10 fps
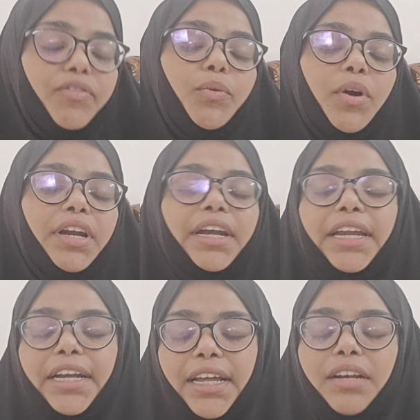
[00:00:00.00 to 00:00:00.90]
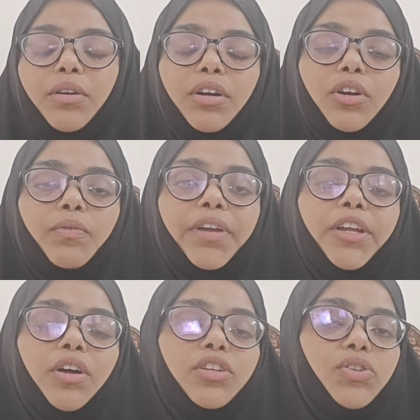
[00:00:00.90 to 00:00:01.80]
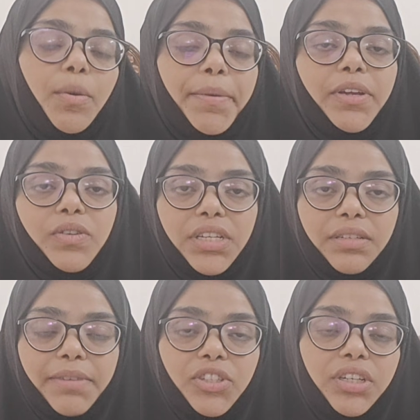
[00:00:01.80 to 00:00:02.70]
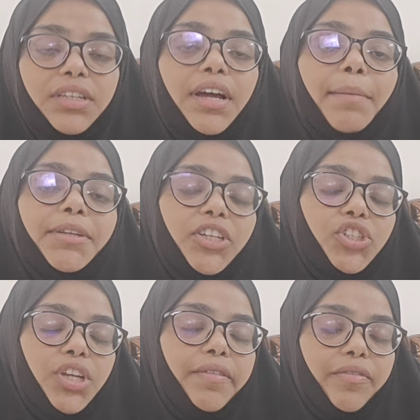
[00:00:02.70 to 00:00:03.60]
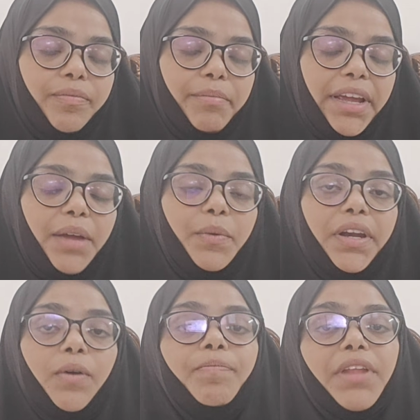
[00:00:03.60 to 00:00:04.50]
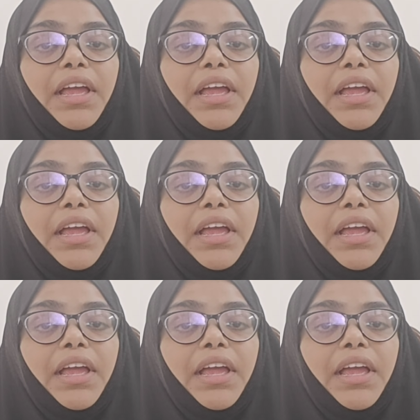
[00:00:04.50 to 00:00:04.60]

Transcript: If you want a detailed video on this topic, you just mention in the comment section. I will make a video.